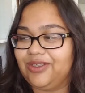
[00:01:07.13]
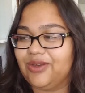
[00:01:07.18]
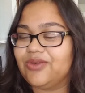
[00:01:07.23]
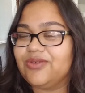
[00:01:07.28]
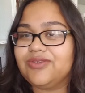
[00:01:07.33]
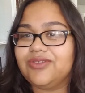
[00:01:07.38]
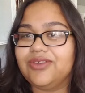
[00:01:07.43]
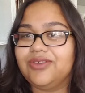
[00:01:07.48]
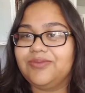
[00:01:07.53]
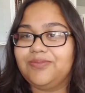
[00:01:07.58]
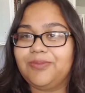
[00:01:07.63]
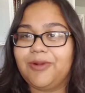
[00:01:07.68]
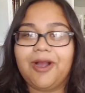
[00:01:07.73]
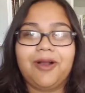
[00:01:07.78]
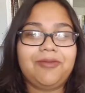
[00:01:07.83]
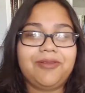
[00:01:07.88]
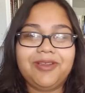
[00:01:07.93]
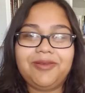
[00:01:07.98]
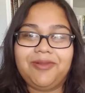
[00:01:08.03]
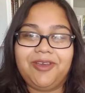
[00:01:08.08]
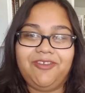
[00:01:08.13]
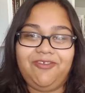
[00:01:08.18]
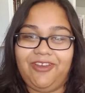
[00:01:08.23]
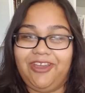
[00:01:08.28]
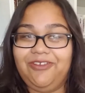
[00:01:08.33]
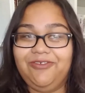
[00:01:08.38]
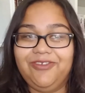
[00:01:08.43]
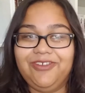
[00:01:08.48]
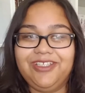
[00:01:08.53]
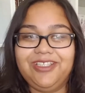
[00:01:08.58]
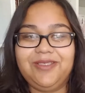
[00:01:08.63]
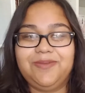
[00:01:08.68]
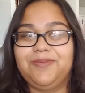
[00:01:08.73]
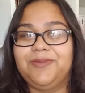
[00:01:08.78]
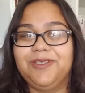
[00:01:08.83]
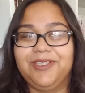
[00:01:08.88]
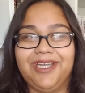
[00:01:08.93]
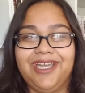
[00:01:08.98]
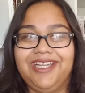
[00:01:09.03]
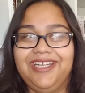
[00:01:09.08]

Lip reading: Those are probably my favorites, but